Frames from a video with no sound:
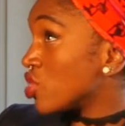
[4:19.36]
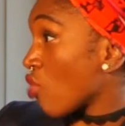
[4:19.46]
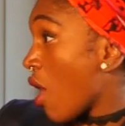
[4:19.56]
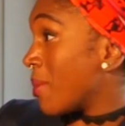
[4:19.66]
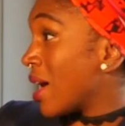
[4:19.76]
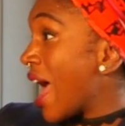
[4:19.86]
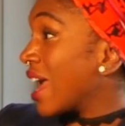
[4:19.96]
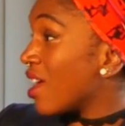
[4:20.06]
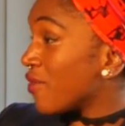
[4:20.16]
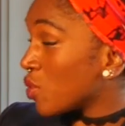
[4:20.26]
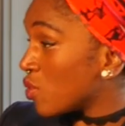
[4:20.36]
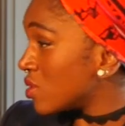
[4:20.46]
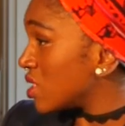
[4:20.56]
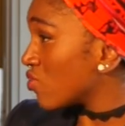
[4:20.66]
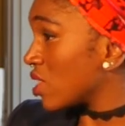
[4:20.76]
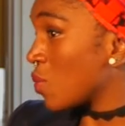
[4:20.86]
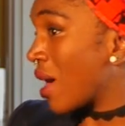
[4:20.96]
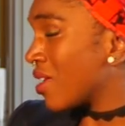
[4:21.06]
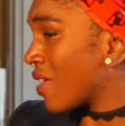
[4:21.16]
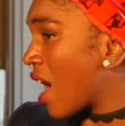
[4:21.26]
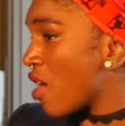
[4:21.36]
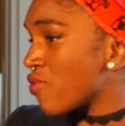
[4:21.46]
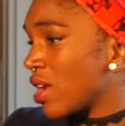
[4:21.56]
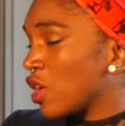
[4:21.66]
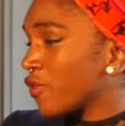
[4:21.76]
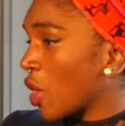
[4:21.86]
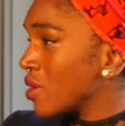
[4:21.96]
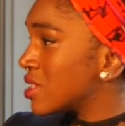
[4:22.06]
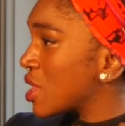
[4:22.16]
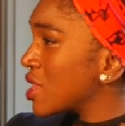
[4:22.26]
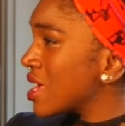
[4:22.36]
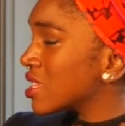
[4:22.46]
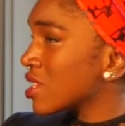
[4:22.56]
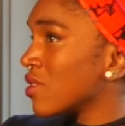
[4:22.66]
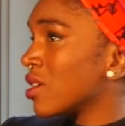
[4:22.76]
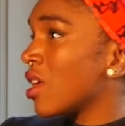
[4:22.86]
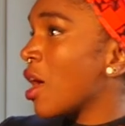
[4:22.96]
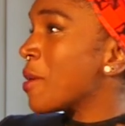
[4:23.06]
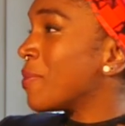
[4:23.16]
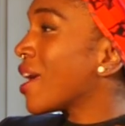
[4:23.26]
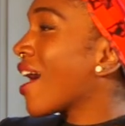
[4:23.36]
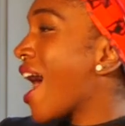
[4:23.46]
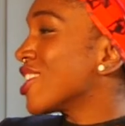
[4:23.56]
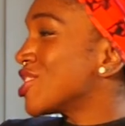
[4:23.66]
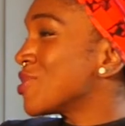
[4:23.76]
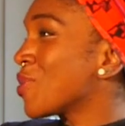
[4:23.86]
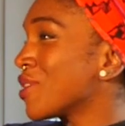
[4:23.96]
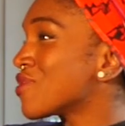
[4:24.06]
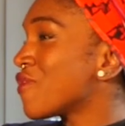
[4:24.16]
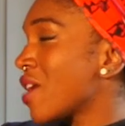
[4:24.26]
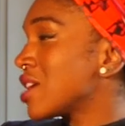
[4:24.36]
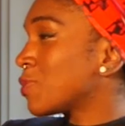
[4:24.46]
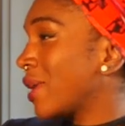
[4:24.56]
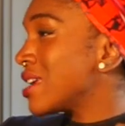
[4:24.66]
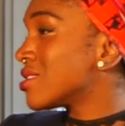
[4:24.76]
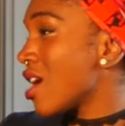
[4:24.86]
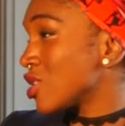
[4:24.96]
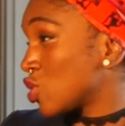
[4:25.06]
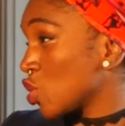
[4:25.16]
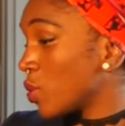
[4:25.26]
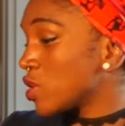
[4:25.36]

drama, A-level, did really well at that, really loved going to the theatre, and actually one of the first plays that I saw,